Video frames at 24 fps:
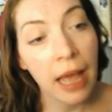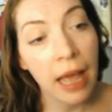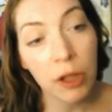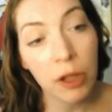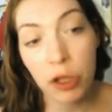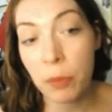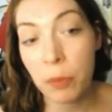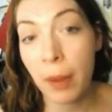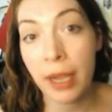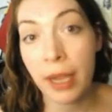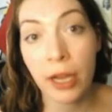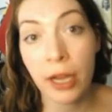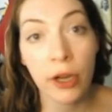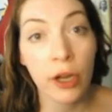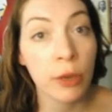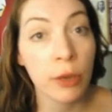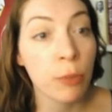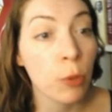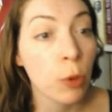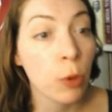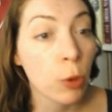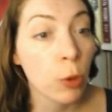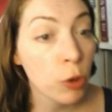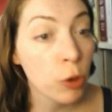You might include
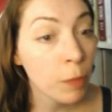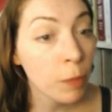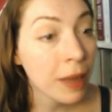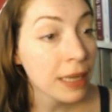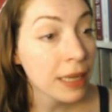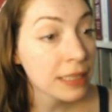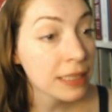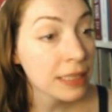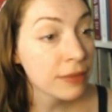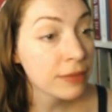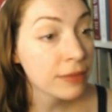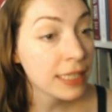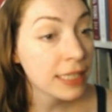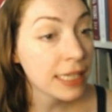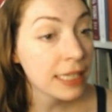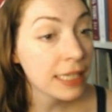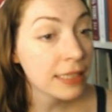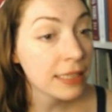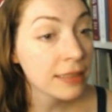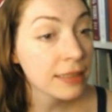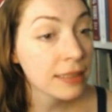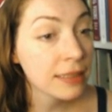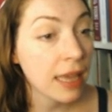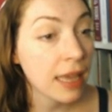more group
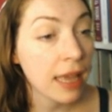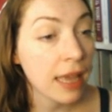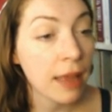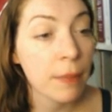activities